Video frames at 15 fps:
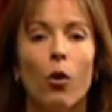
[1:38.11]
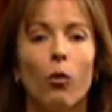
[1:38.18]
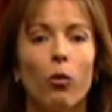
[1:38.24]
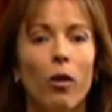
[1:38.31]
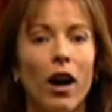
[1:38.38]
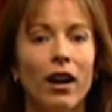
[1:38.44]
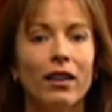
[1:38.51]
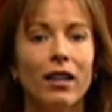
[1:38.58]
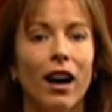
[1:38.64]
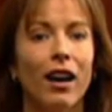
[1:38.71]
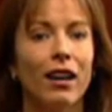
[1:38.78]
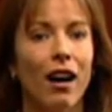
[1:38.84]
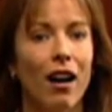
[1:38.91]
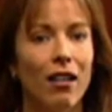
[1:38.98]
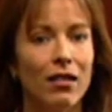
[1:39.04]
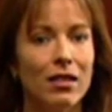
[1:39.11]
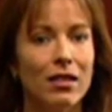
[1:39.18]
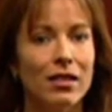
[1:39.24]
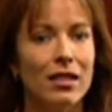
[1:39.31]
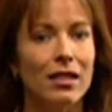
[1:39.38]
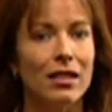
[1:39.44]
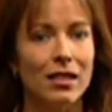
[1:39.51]
Why not
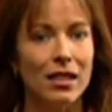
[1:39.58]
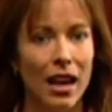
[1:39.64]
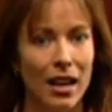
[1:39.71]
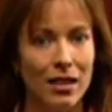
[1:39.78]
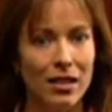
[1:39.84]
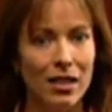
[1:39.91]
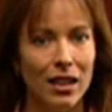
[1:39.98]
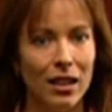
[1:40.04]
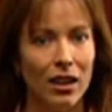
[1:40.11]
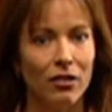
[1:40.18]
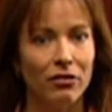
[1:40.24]
harness the intensity